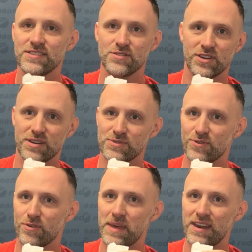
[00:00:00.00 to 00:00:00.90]
so it can
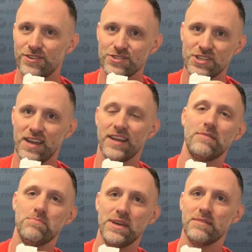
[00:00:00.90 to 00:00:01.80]
absorb that energy and it
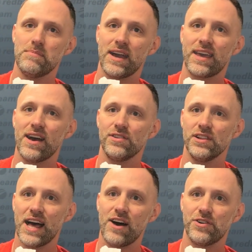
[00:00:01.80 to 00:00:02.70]
can beacon back out
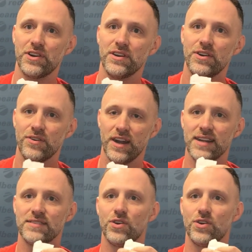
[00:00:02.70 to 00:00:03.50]
louder, right?